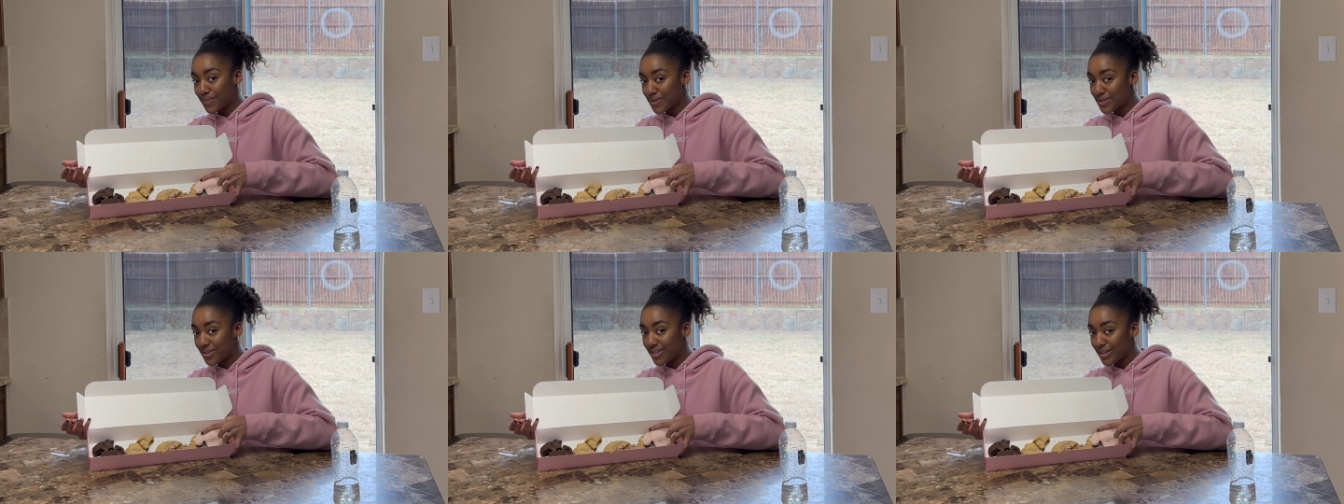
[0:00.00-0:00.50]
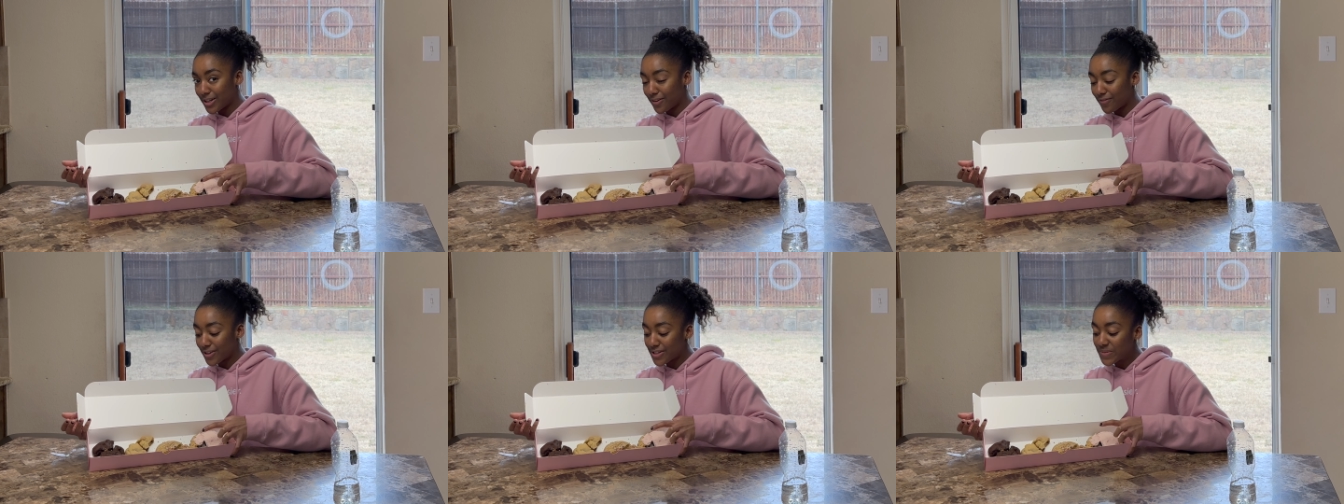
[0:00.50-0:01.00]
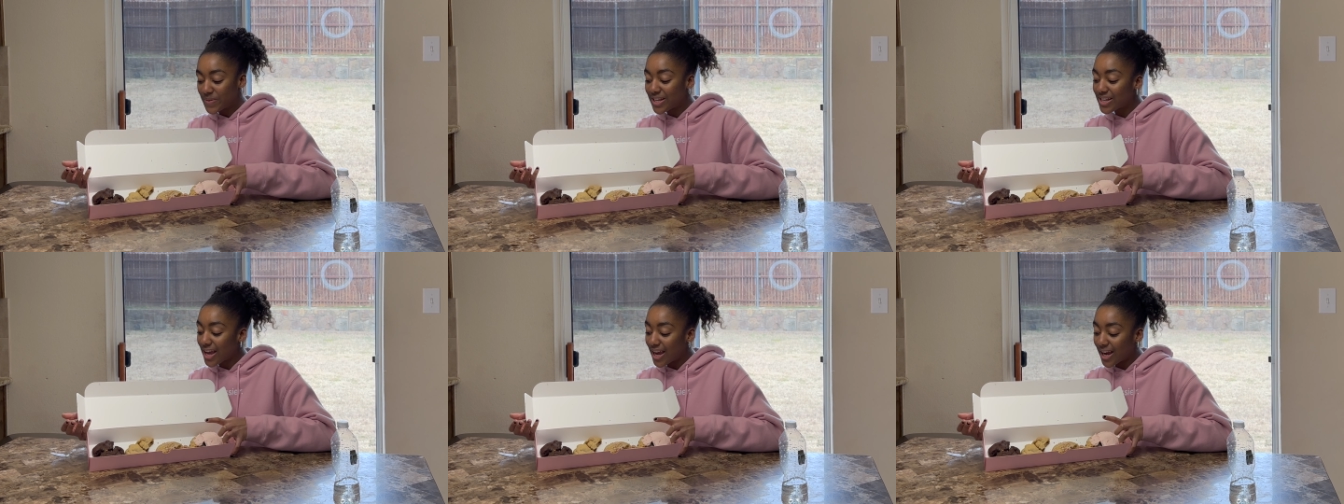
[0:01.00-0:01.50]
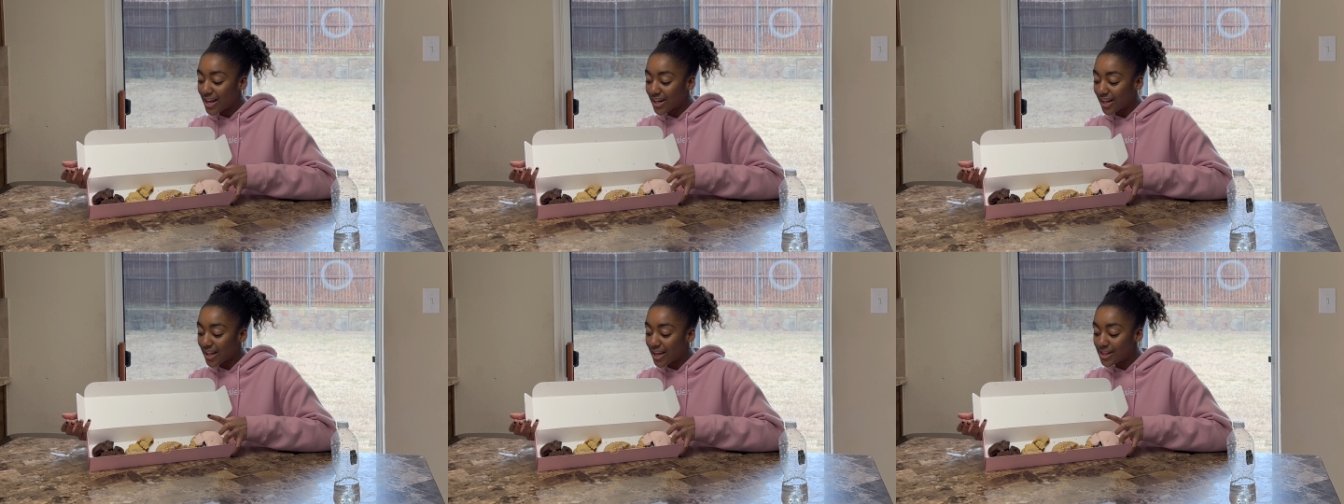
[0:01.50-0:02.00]
mystery cookie for this week, and I
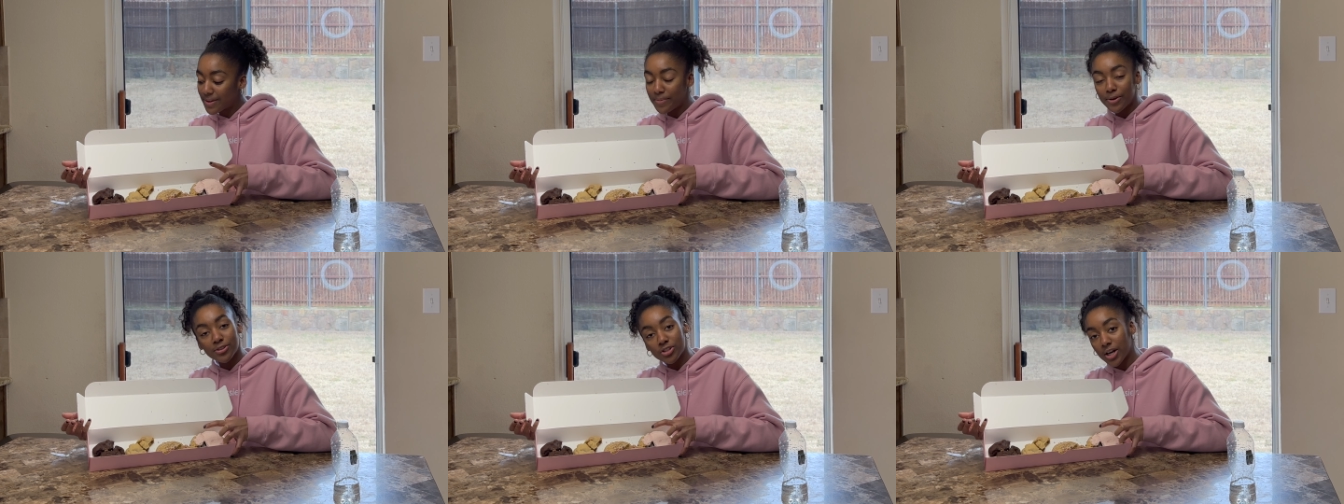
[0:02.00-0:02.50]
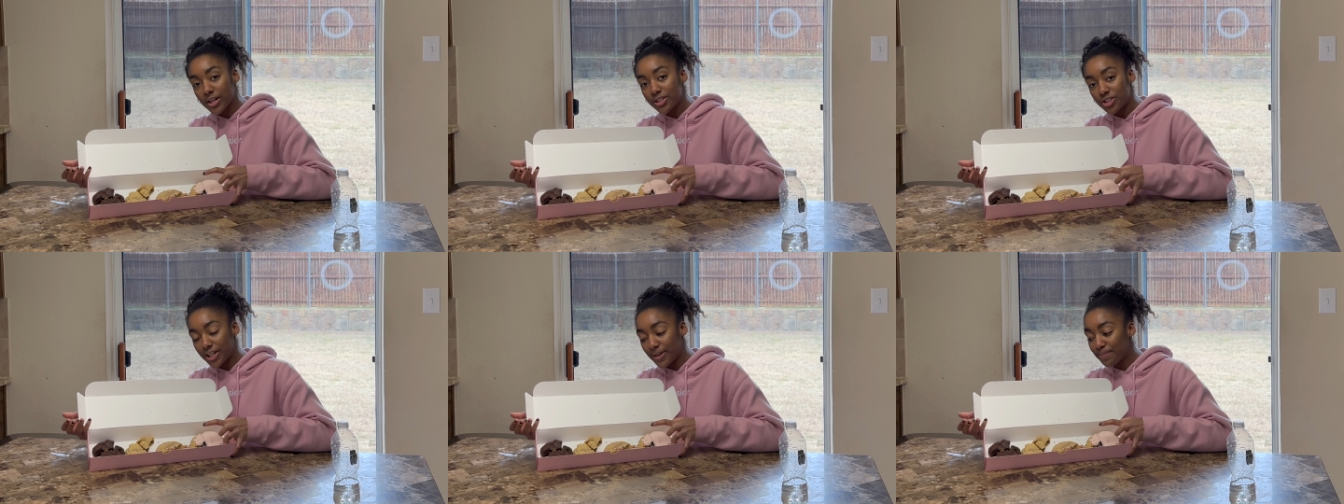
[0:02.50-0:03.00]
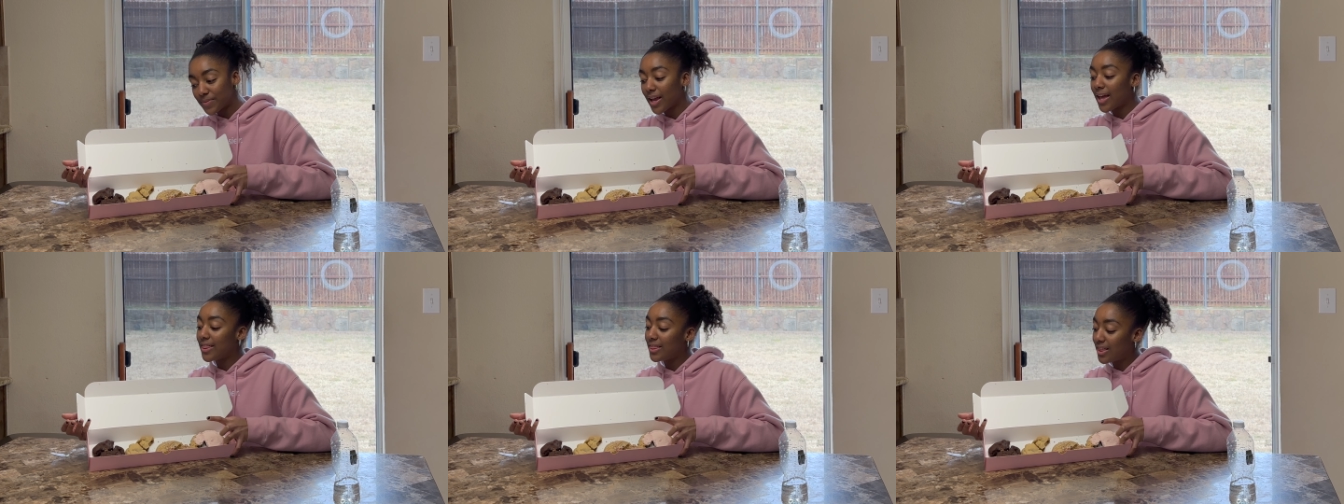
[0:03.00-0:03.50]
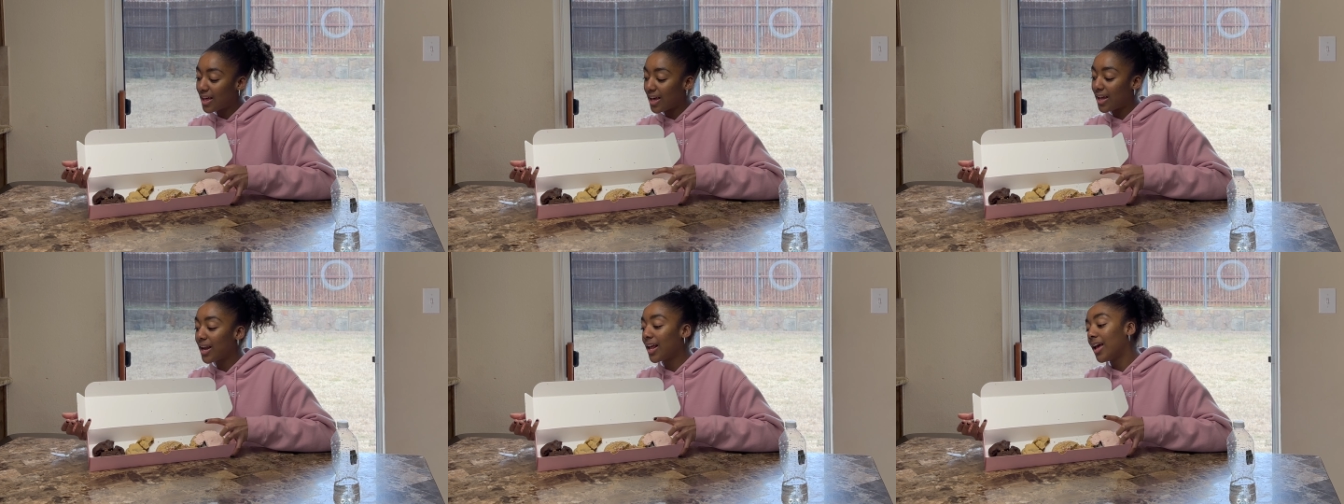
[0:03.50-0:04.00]
like the milk chocolate chip, and
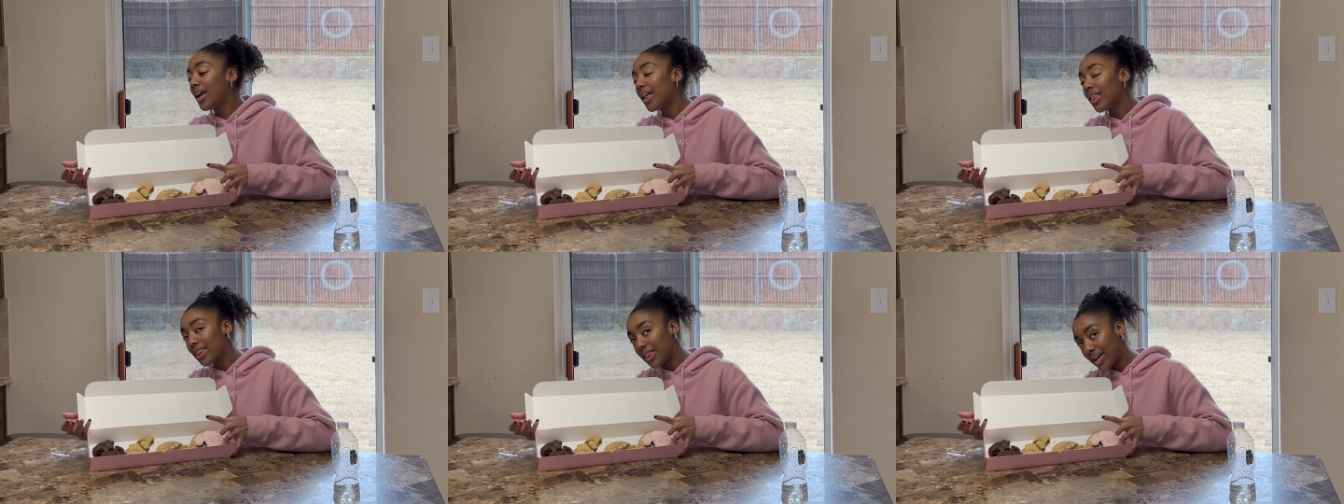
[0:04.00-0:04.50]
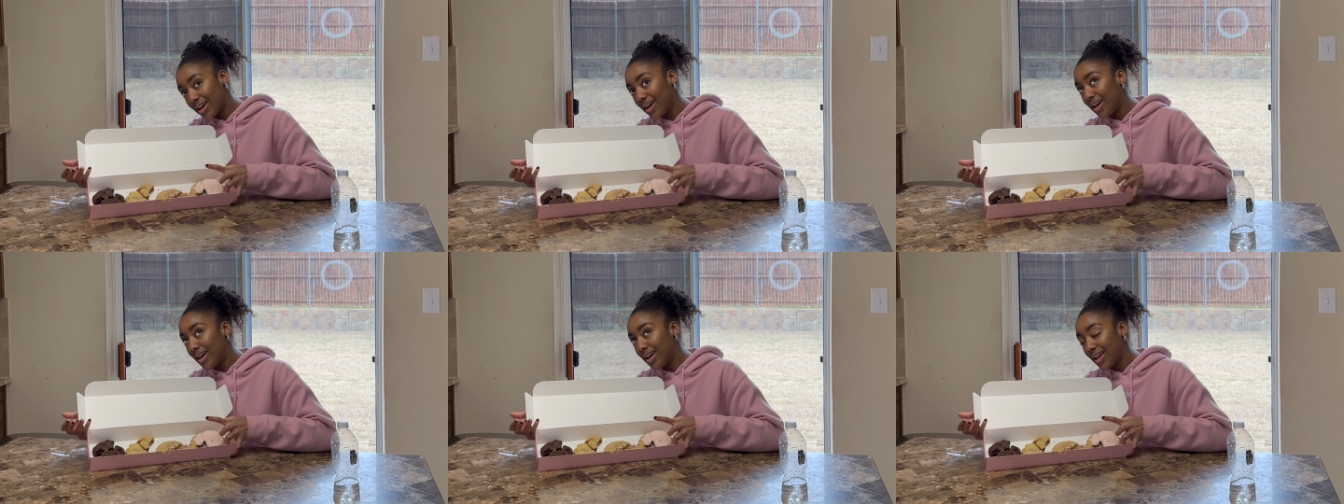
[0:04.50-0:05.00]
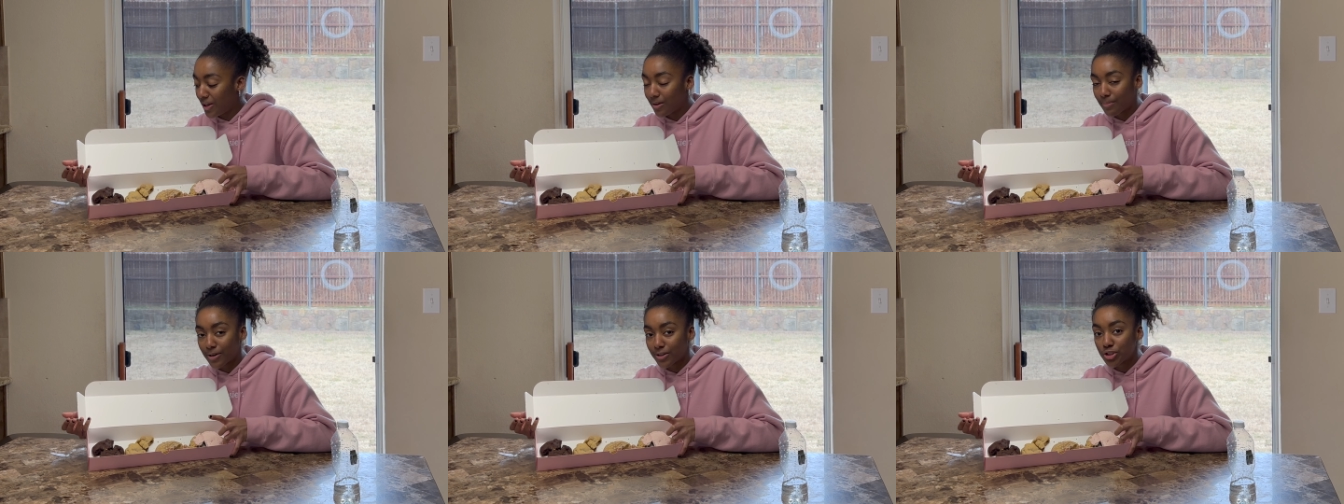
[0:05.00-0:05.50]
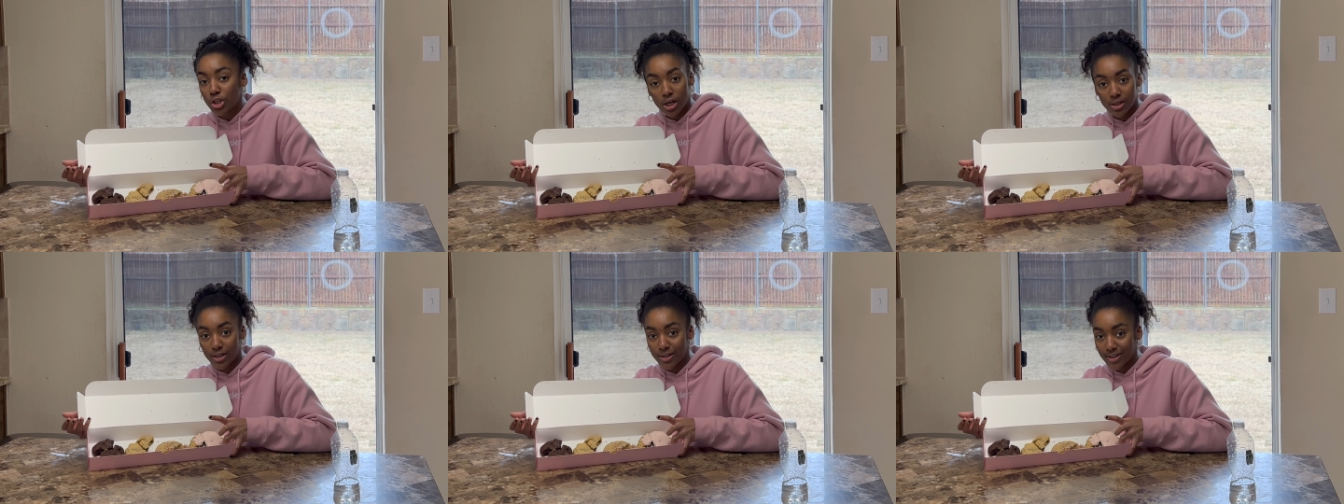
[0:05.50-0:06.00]
then the peanut butter
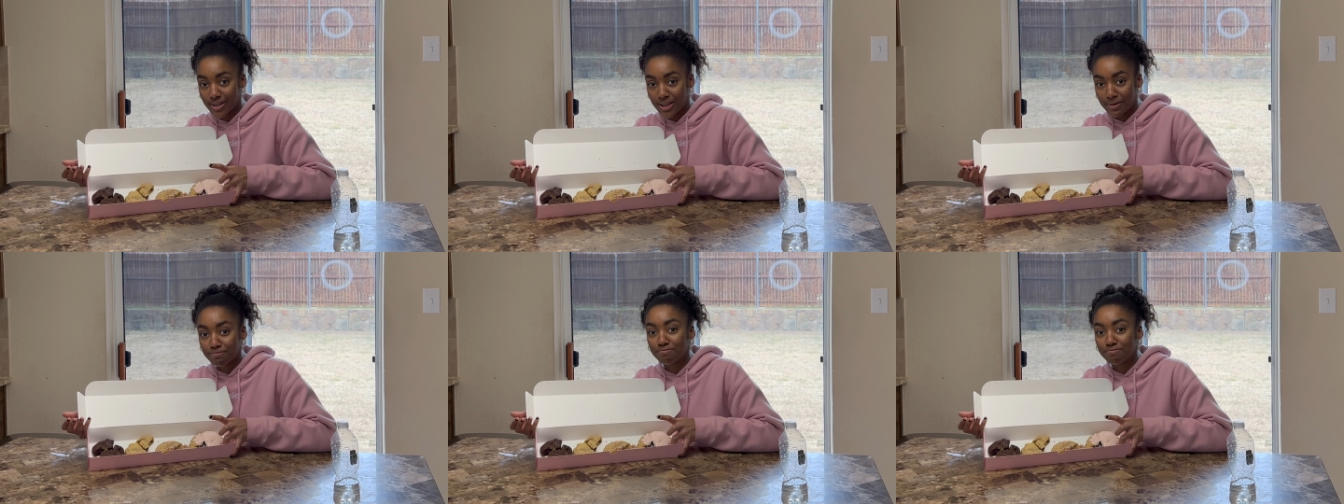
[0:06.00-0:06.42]
chocolate cookie.